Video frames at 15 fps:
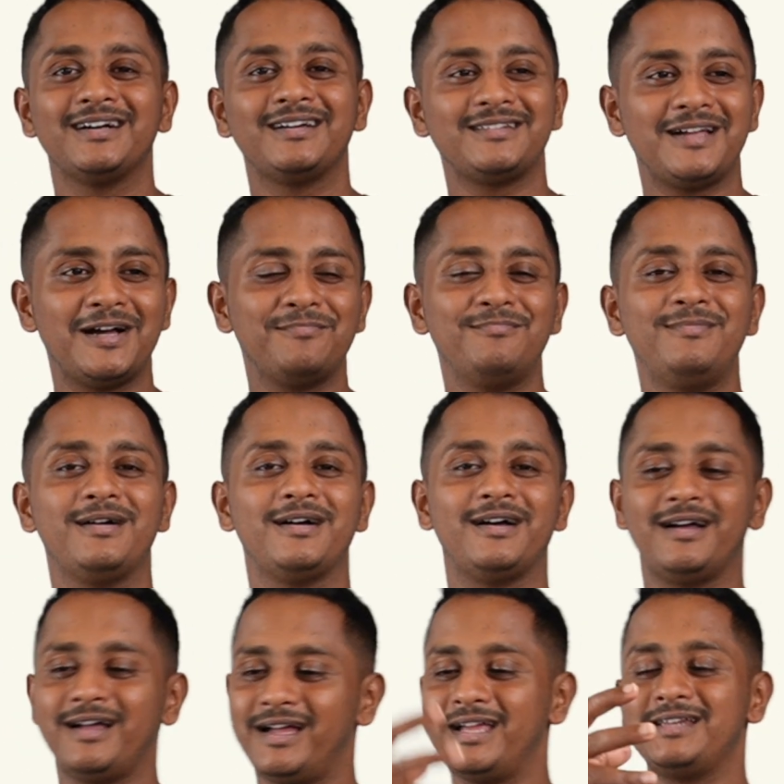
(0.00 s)
Ram
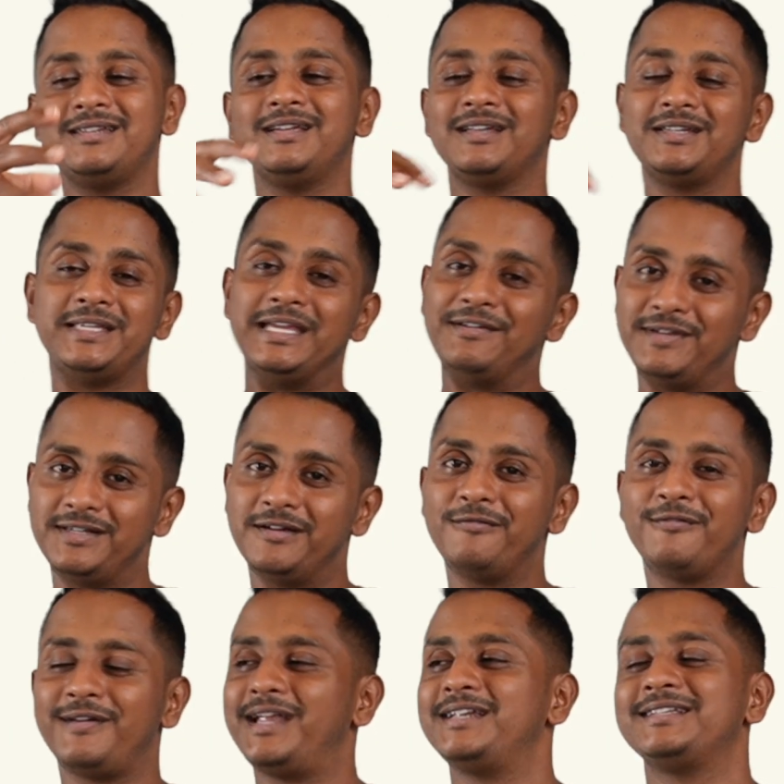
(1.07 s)
and David are
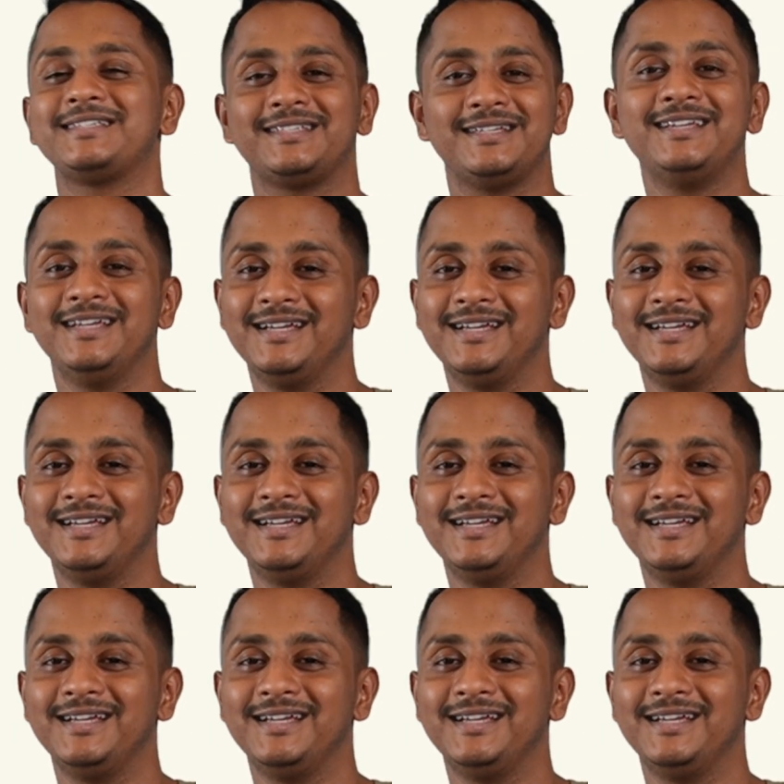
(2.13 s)
friends.